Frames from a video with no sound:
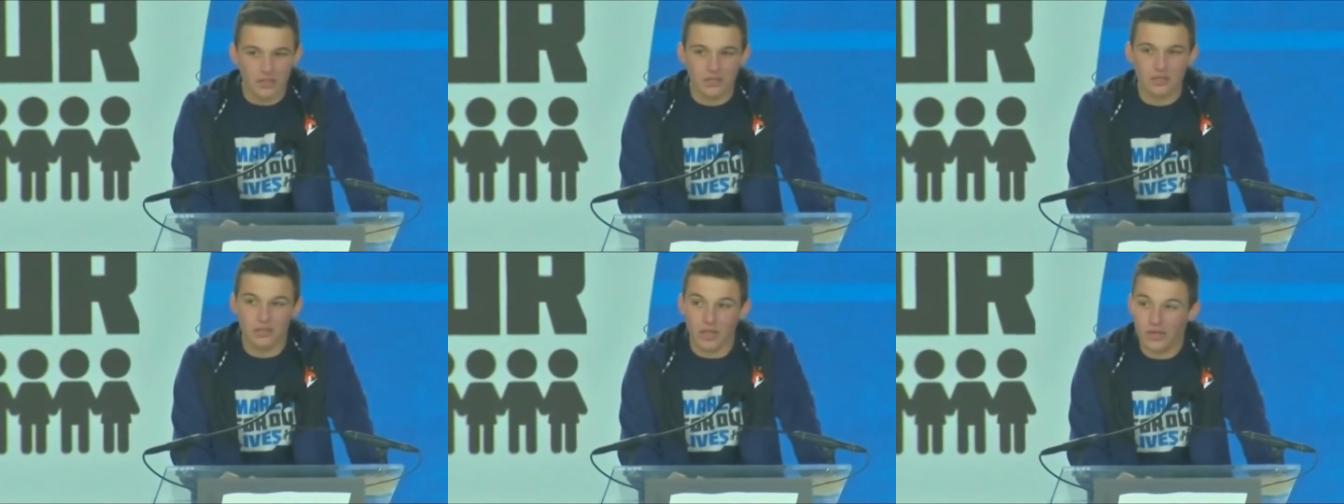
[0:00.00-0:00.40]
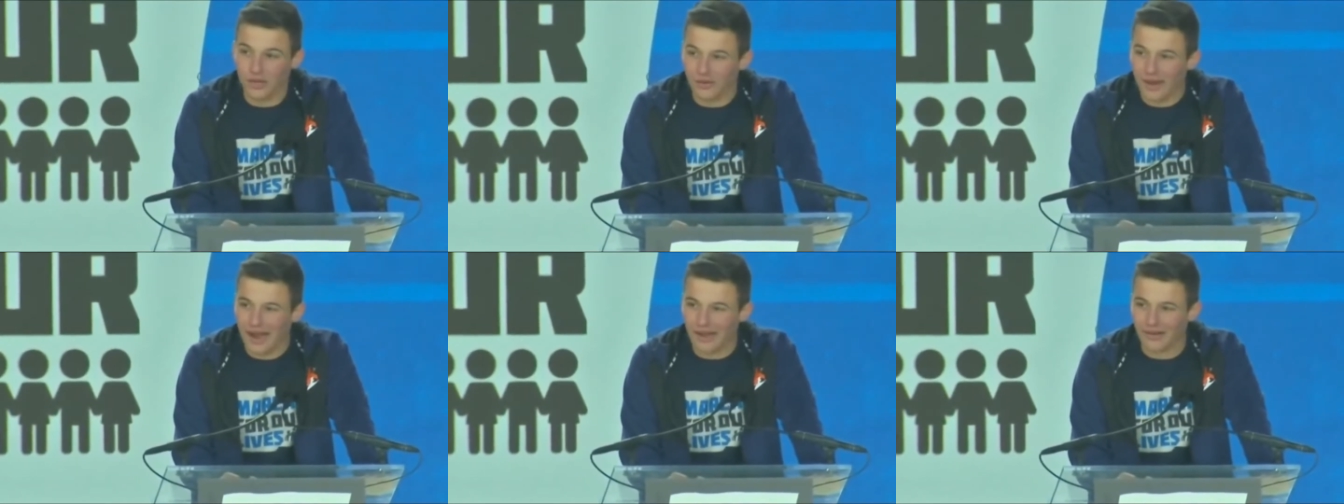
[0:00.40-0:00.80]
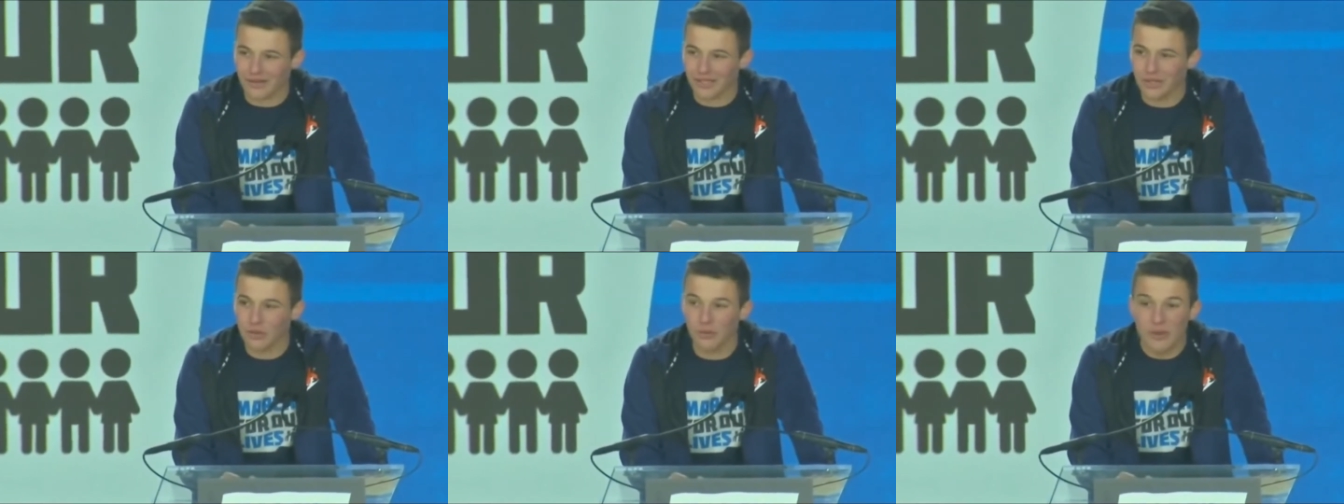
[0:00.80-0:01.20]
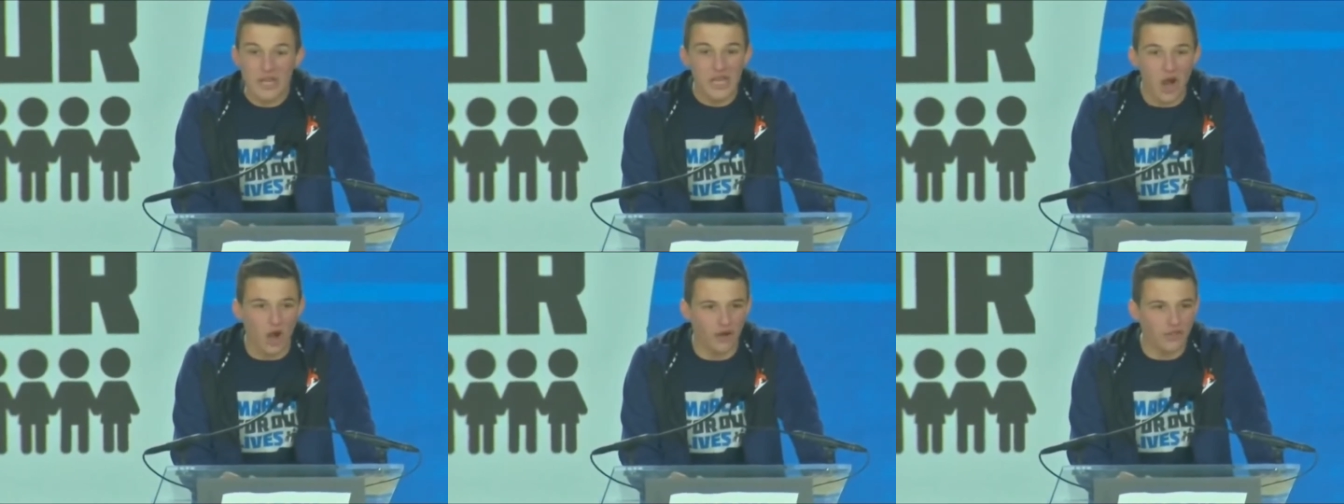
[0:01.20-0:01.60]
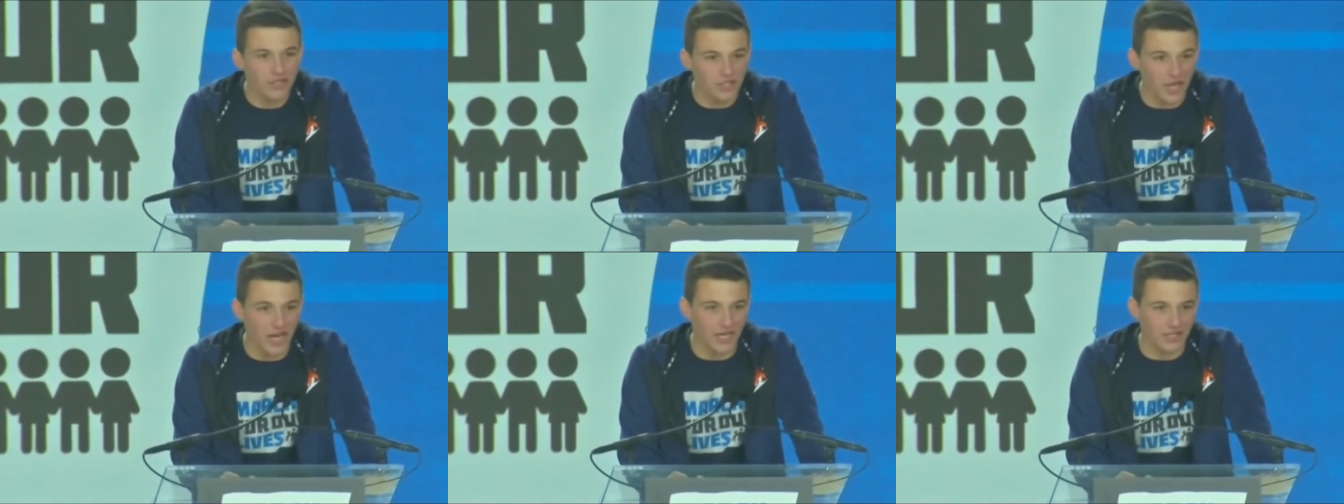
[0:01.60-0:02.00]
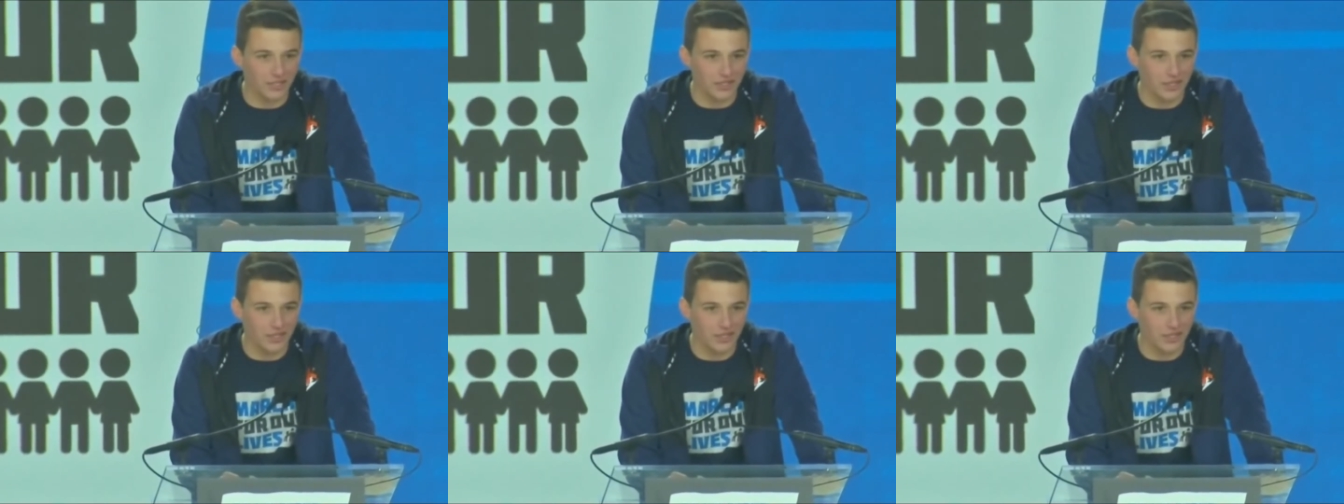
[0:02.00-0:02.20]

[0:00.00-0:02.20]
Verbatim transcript: Look around. We are the change.